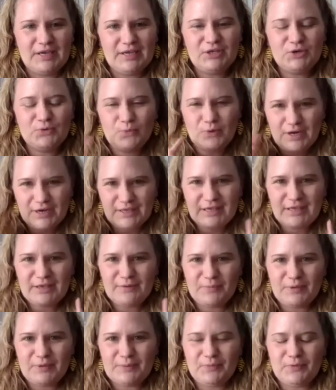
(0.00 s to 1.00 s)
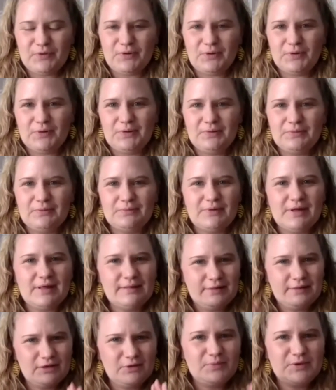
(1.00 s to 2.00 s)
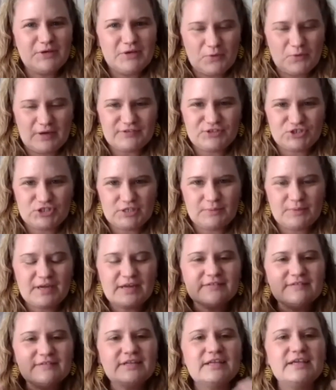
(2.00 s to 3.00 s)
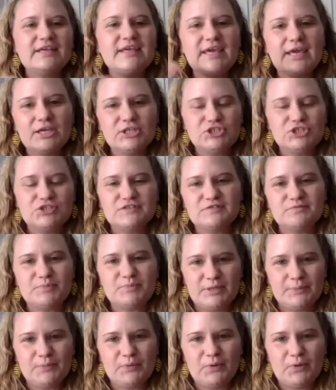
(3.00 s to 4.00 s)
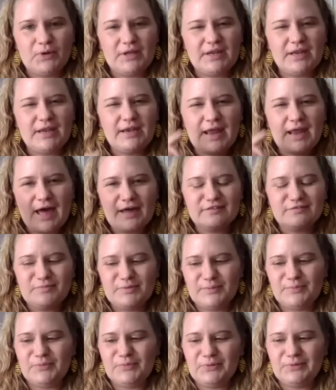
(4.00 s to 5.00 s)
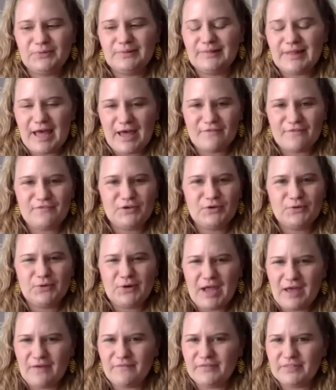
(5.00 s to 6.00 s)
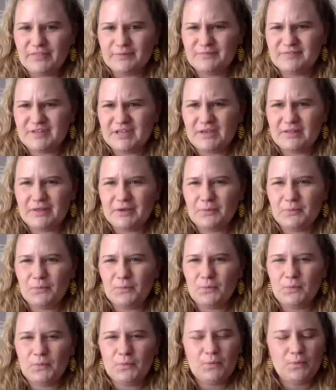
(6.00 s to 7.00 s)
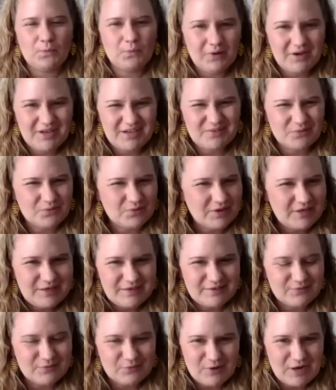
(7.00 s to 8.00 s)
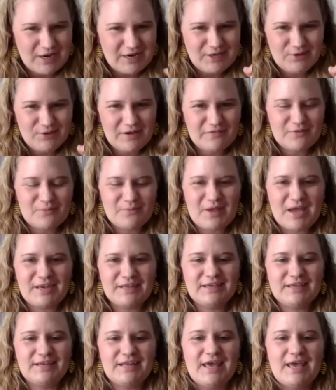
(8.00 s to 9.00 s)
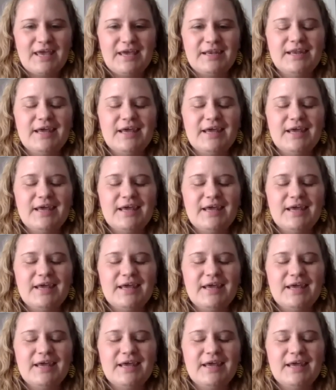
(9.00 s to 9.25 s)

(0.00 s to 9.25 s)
You want to keep people a little bit questioning because it engages people. It has people laughing or having them say like, why do you have a mannequin head